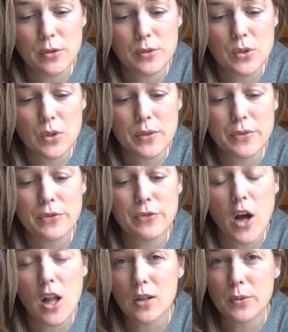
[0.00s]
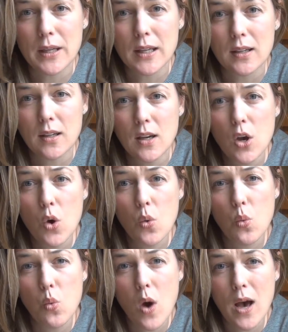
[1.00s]
sort of following
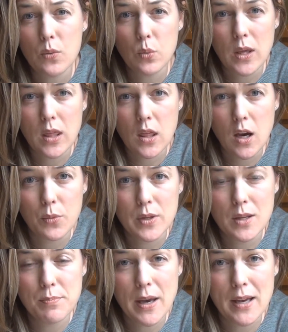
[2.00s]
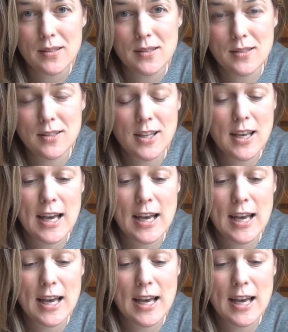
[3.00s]
what we thought were the best